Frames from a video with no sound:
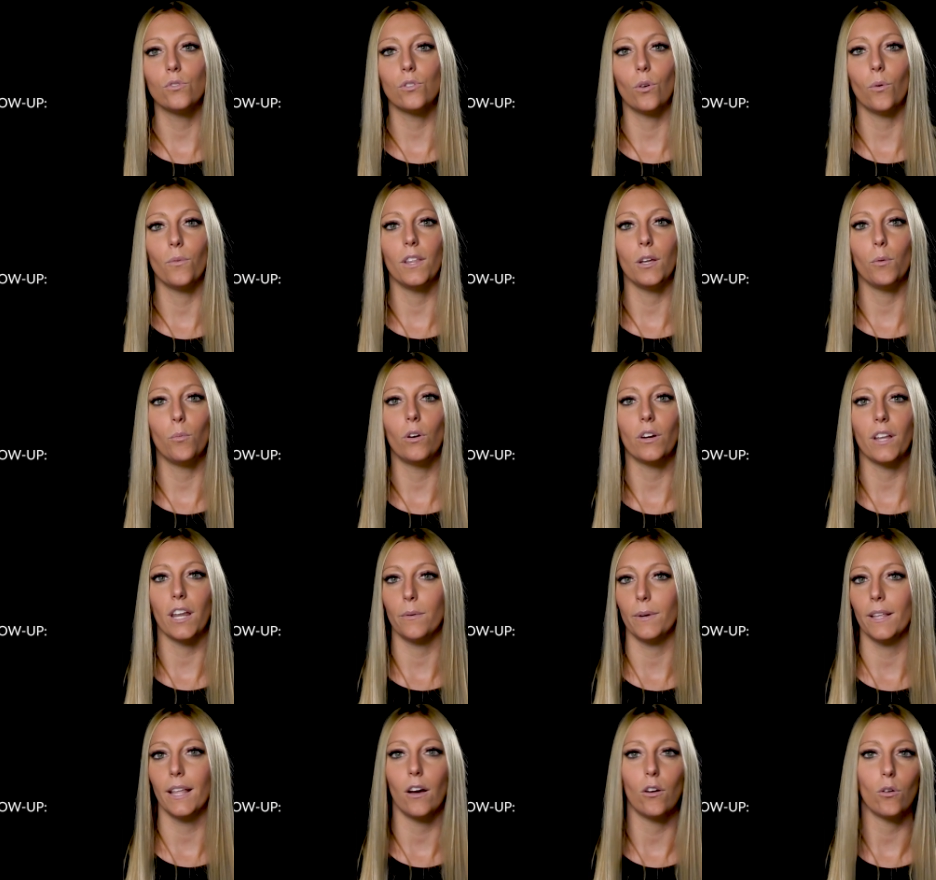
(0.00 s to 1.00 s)
so they were
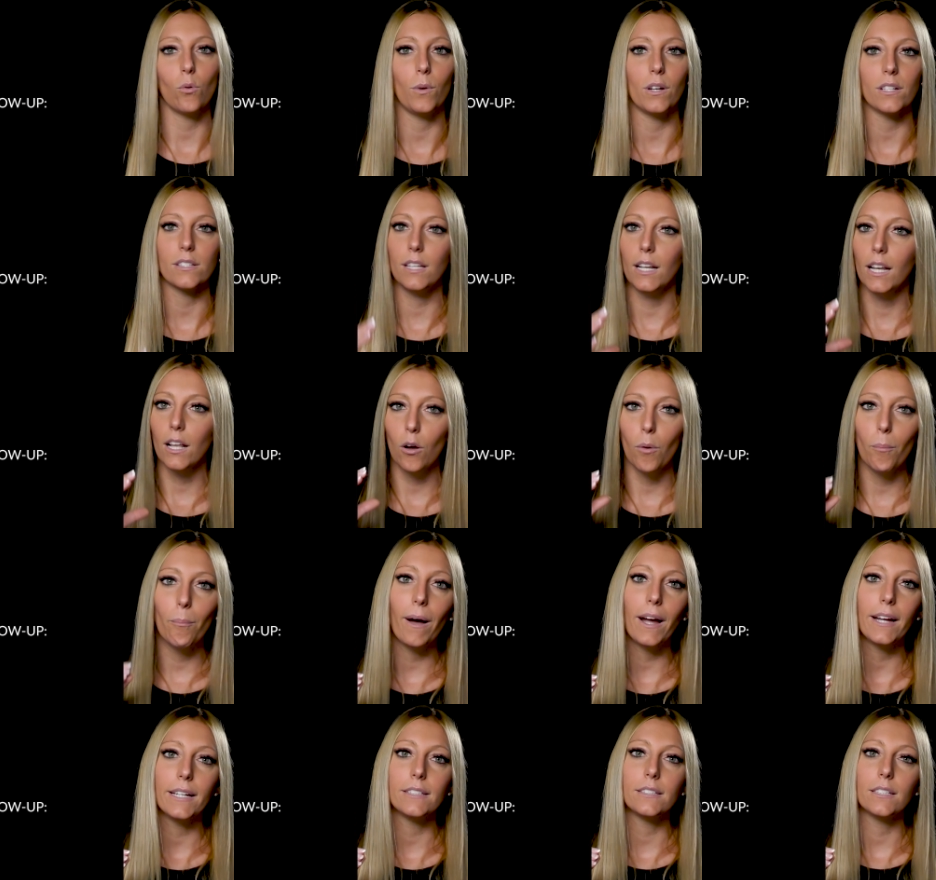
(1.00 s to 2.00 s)
carried out with silicone
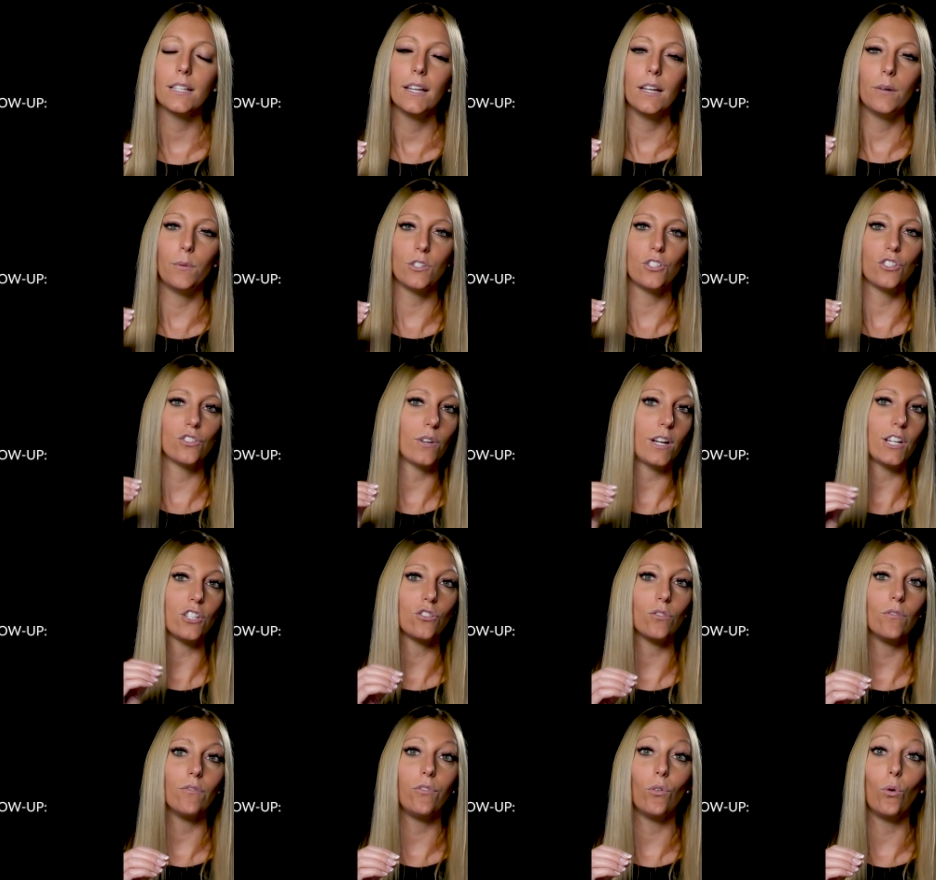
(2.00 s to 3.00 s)
bite
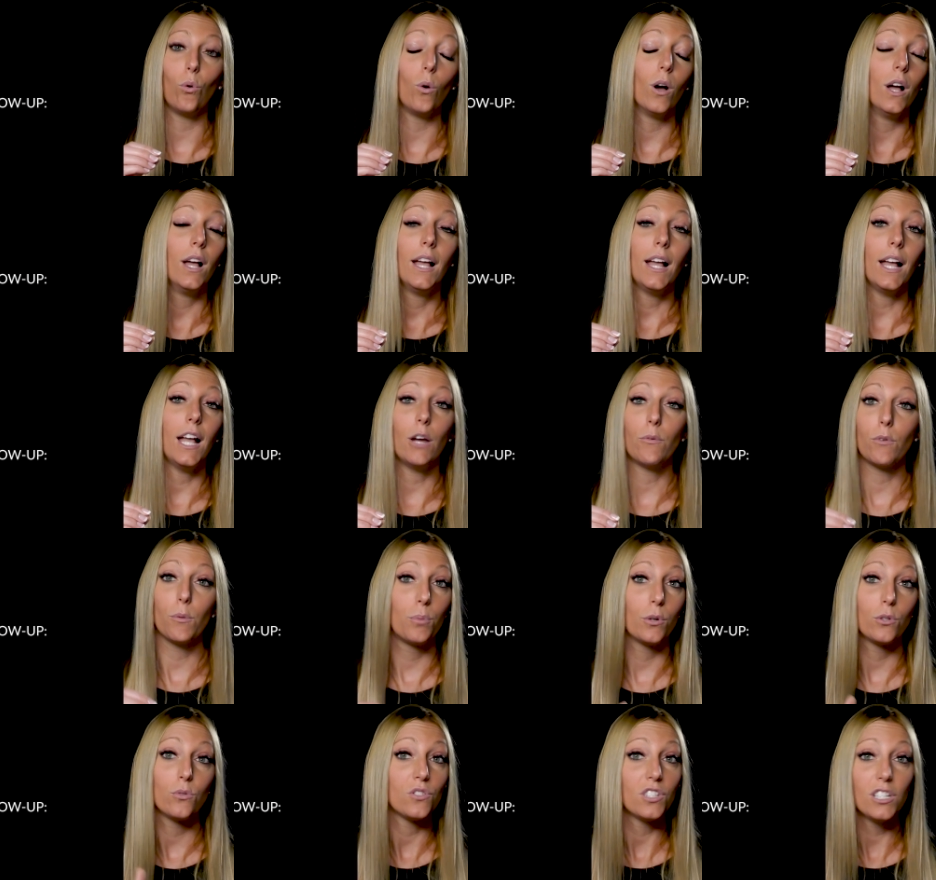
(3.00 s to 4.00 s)
registration for
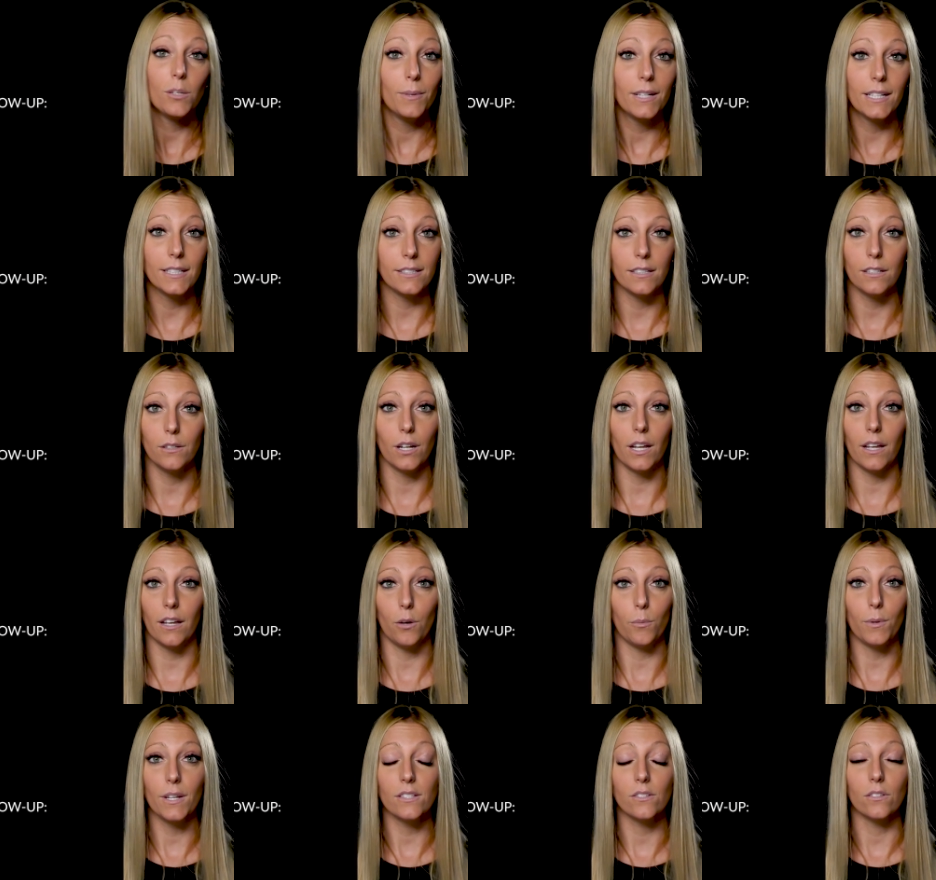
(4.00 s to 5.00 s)
reproducibility
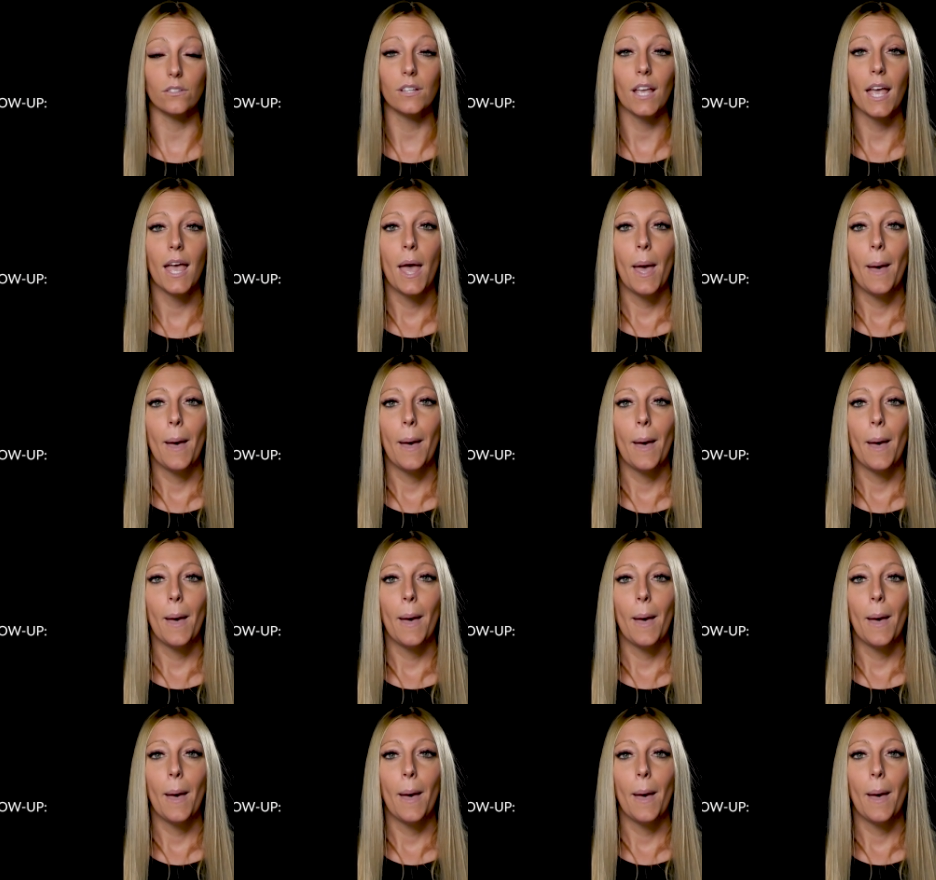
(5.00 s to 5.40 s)
reason.